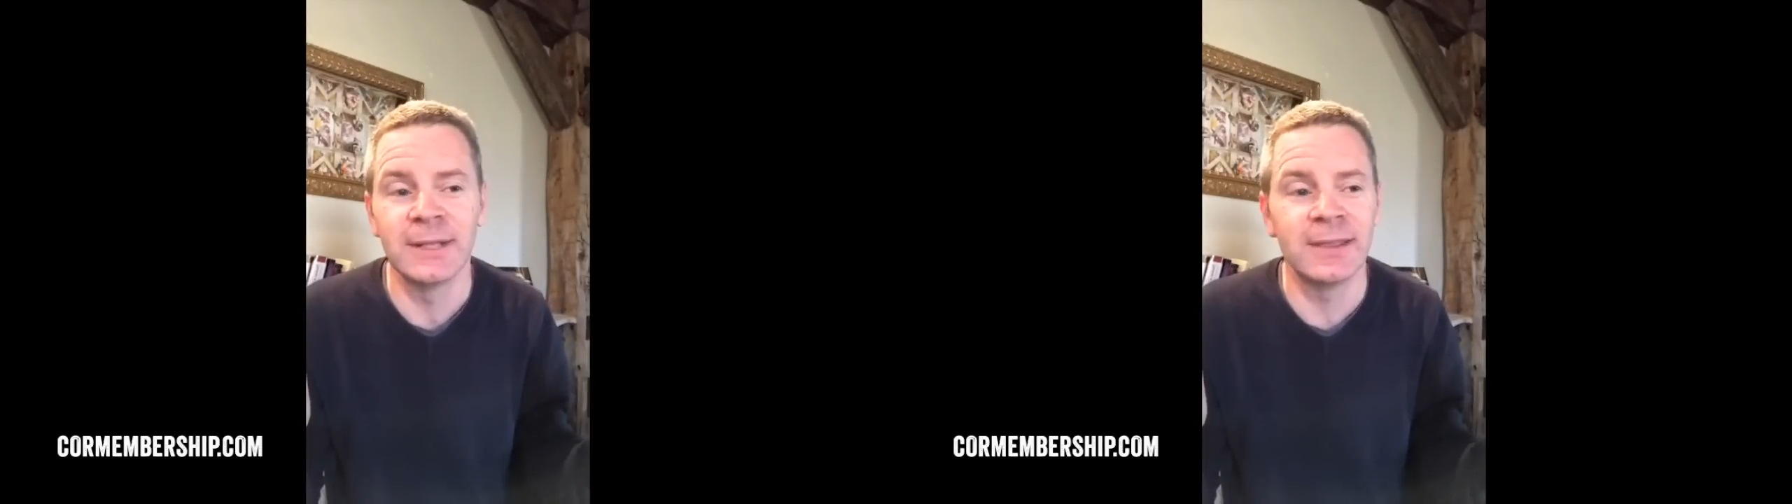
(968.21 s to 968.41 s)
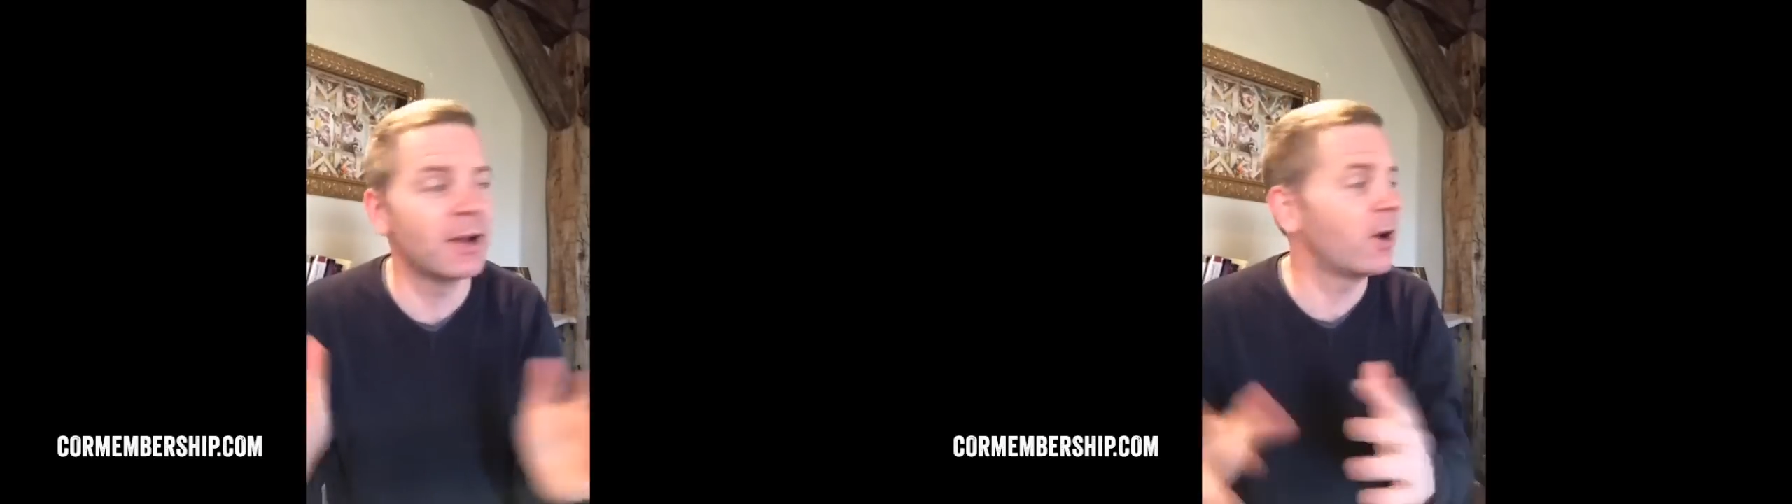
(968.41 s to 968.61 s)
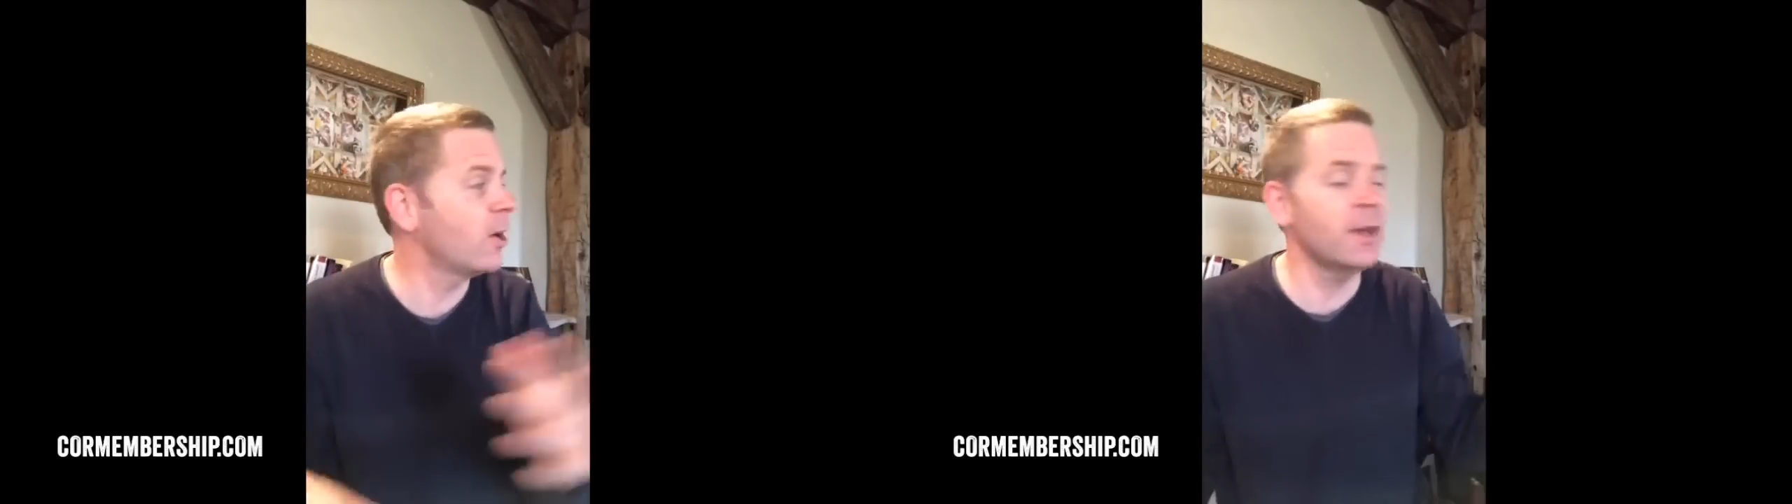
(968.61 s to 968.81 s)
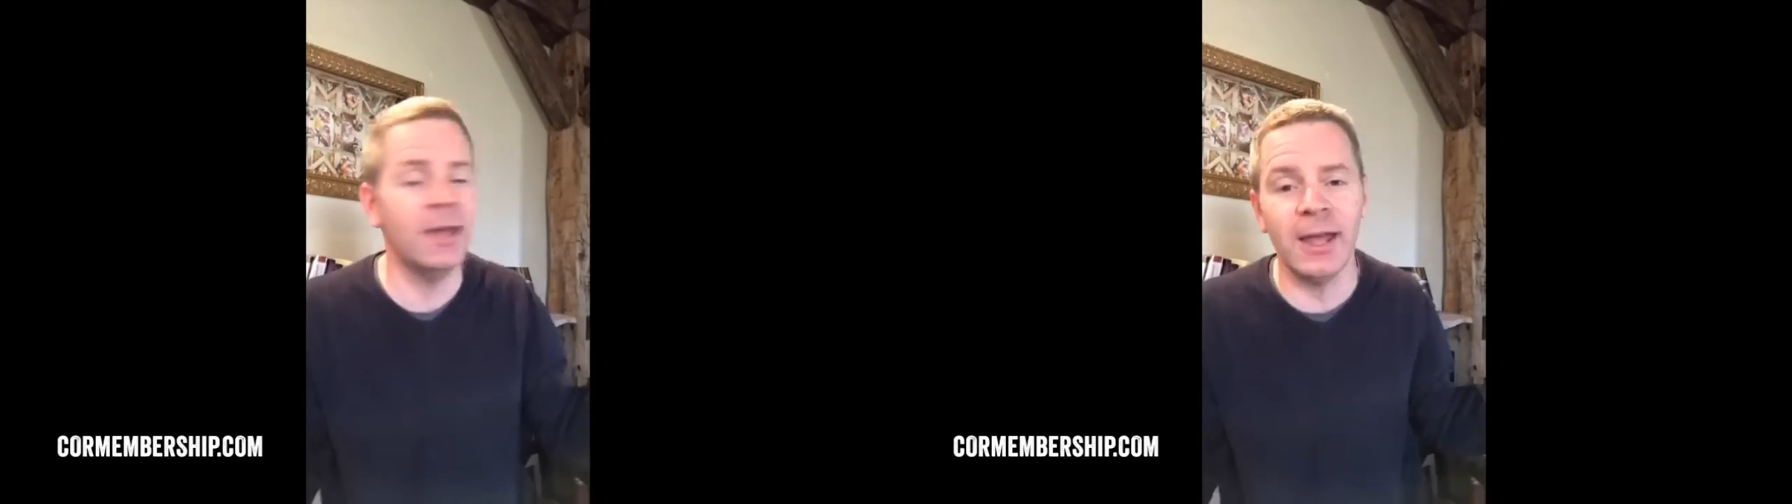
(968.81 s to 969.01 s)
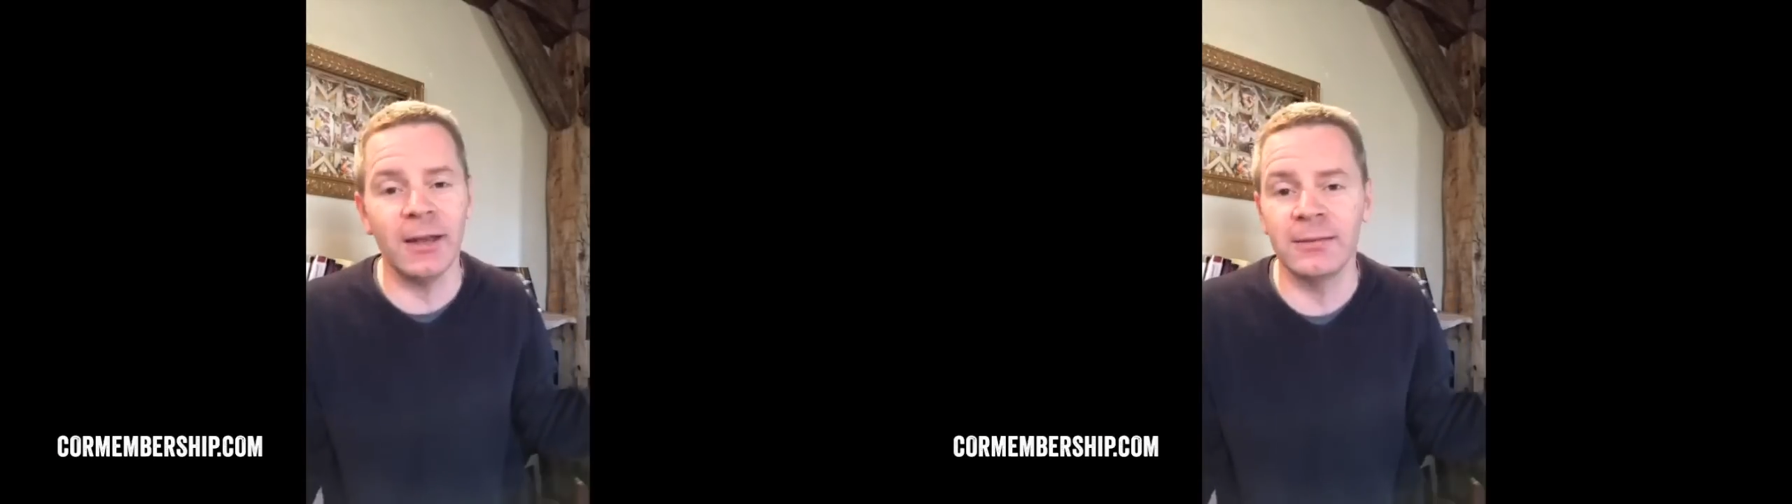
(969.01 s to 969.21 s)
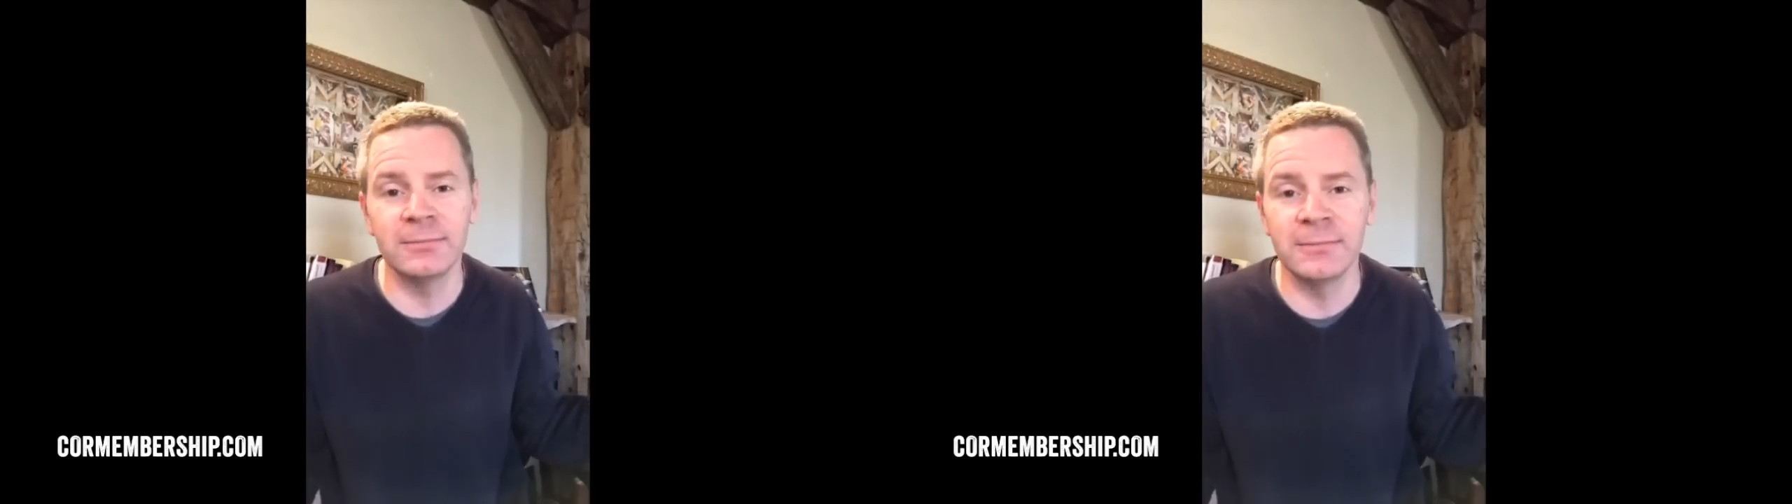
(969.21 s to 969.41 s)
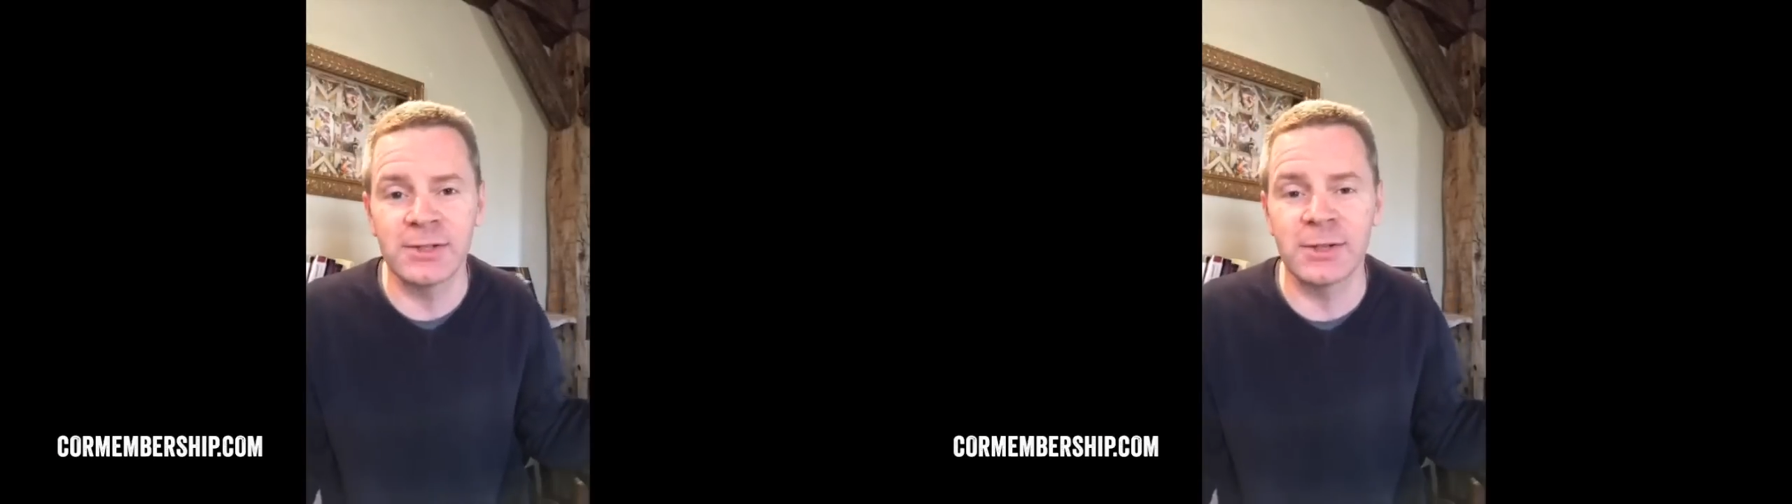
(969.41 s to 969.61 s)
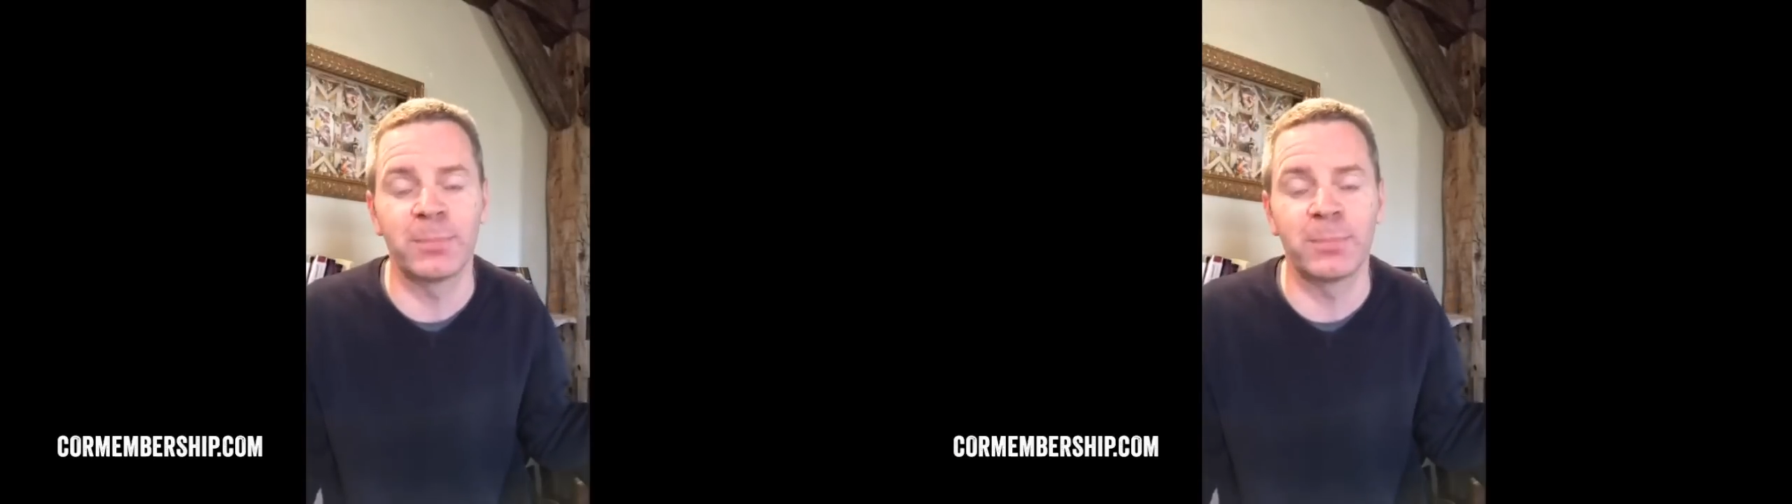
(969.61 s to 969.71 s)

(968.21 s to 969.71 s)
then all you get is